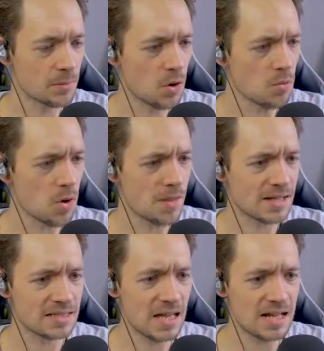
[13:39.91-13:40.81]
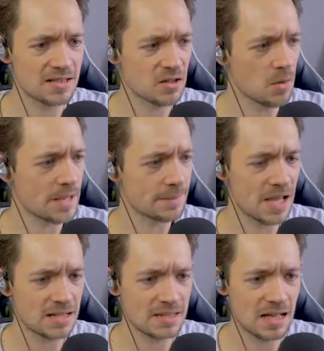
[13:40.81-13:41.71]
Oh, oh that, that is a zombie.
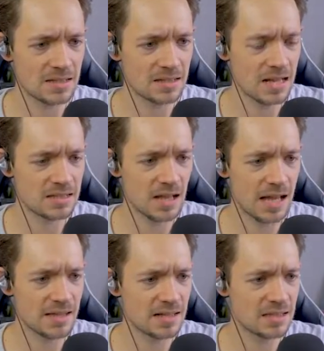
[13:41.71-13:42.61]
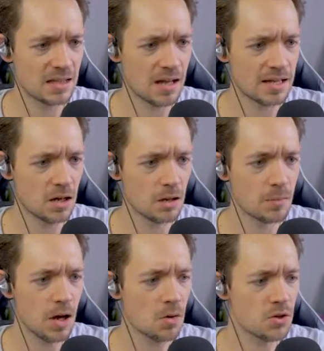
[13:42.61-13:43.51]
That, that's a... That's, and that's an iron golem.
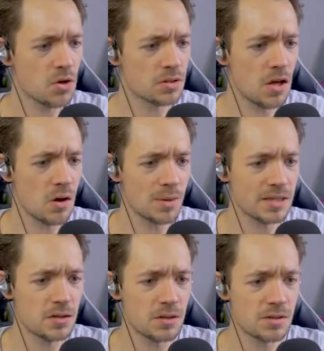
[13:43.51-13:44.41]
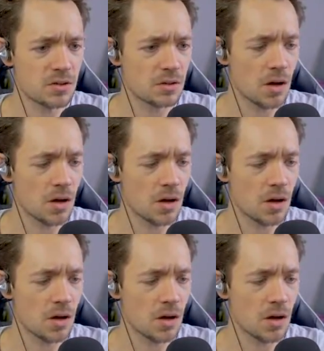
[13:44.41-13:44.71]
Oh, good. No, no, no, it's good.